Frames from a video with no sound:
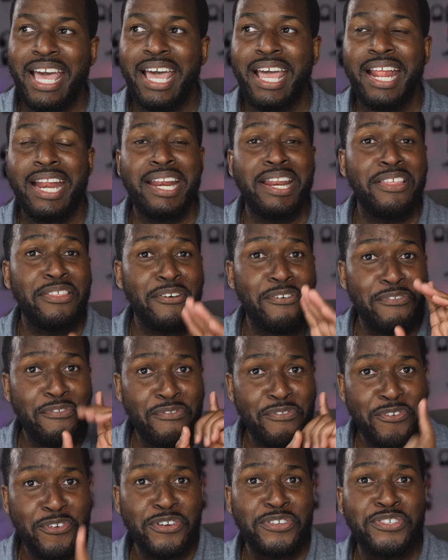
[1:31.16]
and the
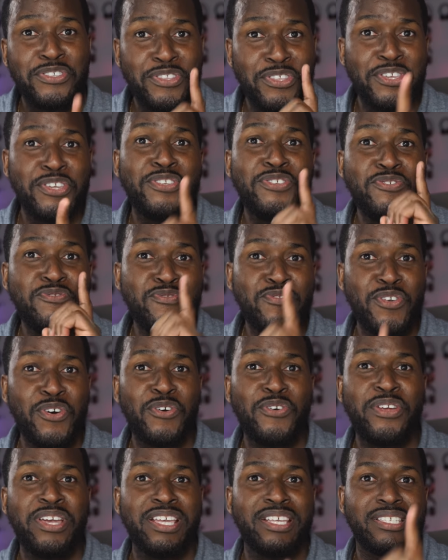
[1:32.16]
first thing you
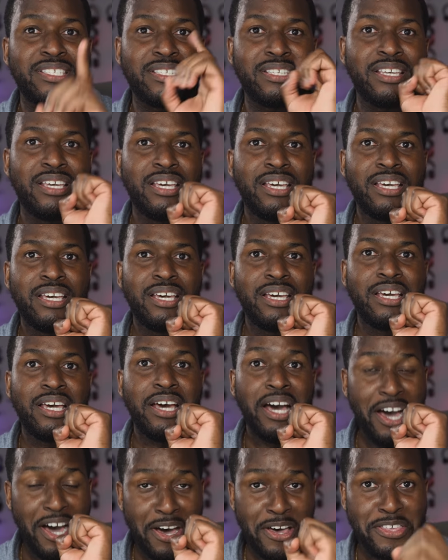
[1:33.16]
notice
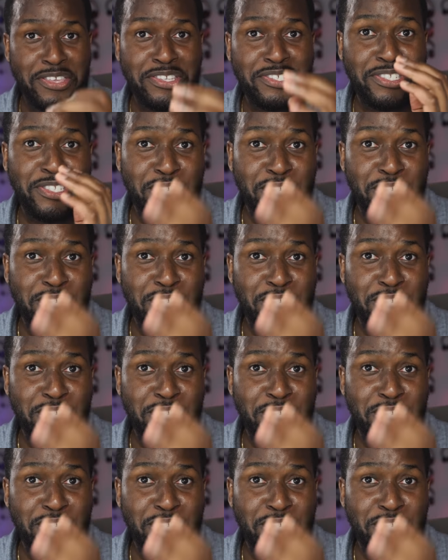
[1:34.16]
is